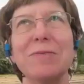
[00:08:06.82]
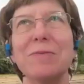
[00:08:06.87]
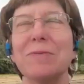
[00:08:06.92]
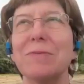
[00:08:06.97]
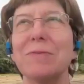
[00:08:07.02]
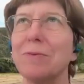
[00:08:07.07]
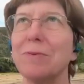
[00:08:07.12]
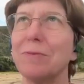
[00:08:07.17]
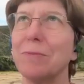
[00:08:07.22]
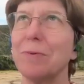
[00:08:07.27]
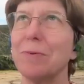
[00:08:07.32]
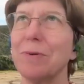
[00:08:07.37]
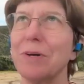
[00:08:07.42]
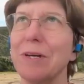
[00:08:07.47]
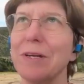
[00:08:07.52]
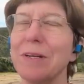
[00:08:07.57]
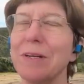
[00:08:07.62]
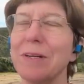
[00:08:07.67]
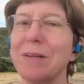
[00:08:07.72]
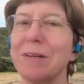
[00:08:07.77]
boy,
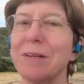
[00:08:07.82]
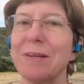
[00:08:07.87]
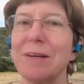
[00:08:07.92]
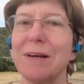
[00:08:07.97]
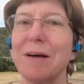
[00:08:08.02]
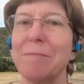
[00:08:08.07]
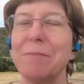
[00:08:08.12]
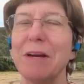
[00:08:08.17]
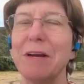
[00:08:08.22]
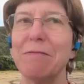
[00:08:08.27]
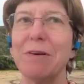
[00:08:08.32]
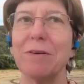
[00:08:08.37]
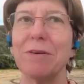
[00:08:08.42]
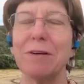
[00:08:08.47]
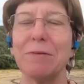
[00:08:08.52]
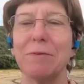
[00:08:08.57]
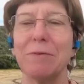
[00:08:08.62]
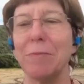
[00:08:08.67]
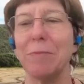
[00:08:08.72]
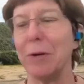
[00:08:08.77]
I'm never going to
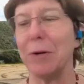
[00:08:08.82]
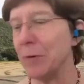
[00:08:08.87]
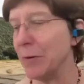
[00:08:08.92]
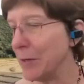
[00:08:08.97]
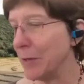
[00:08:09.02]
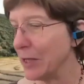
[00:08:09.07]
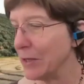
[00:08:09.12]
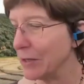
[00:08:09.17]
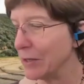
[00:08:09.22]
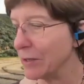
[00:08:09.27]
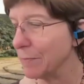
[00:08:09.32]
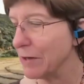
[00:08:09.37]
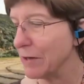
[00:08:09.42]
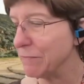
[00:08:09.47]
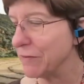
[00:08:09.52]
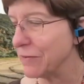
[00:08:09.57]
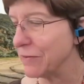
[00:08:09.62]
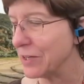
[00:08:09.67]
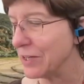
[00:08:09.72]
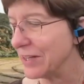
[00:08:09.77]
remember them. I'll look them up
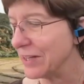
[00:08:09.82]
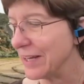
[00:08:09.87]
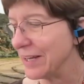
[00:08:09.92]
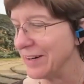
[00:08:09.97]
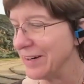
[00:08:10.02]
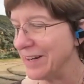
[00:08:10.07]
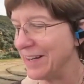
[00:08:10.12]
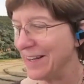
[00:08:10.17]
for you later.